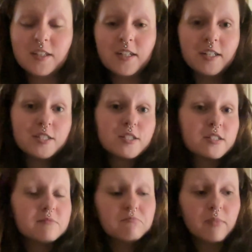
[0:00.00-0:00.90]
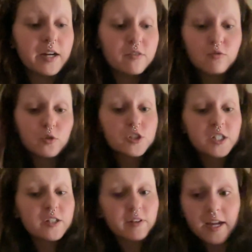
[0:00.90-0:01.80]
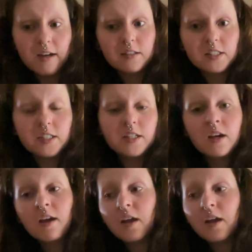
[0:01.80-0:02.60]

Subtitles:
It's my unfortunate reality,